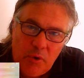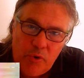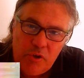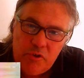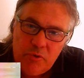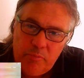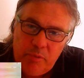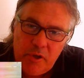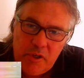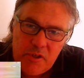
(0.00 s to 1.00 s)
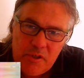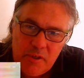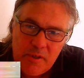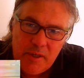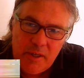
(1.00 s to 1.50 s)
original
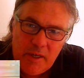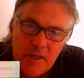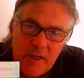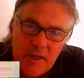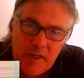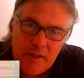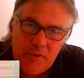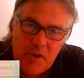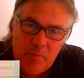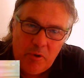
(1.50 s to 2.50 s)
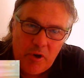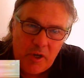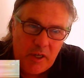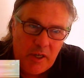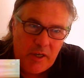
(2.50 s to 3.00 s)
piece, uh,
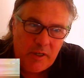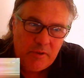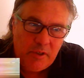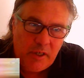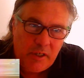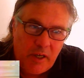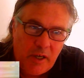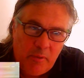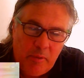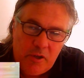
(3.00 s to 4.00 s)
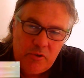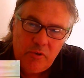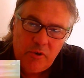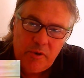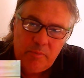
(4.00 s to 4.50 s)
thereby uh, you know yeah,
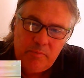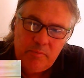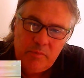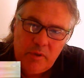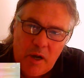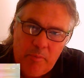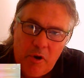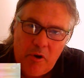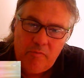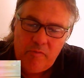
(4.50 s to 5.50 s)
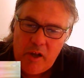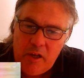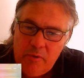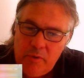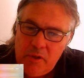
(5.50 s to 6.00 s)
trying to uphold
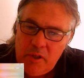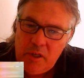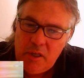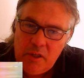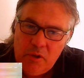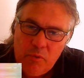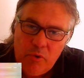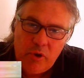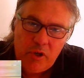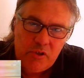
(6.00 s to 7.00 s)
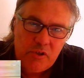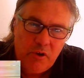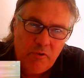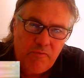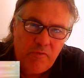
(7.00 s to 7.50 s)
value in the, in the work
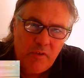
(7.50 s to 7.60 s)
itself,